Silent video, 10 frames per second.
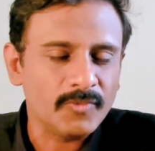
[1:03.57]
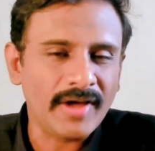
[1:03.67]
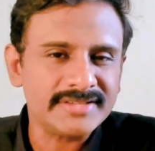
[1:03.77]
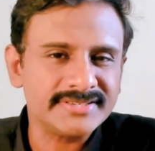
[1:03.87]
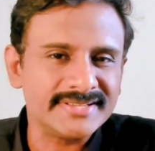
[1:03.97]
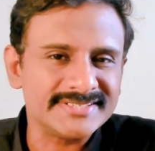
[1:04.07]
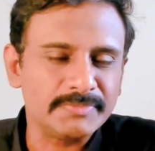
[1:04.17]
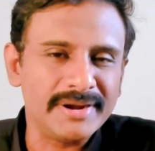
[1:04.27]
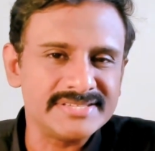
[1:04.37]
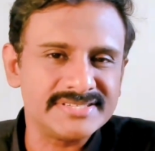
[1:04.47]

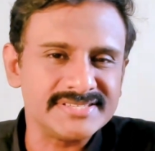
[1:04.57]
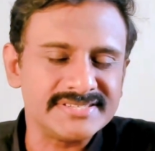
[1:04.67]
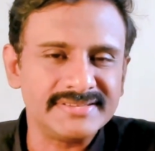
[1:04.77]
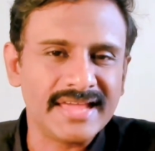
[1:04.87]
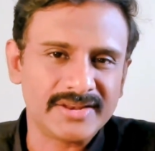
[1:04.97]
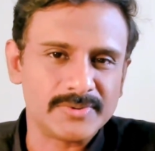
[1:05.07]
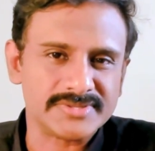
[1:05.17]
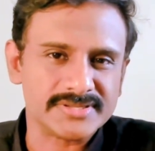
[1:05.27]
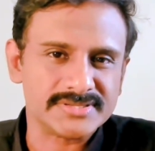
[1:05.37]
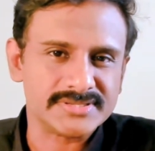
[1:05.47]
vaccines, medicines, and
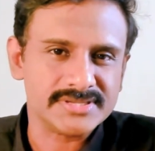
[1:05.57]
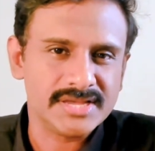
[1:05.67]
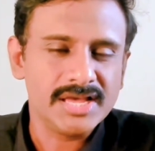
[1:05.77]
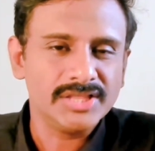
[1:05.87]
diagnostics.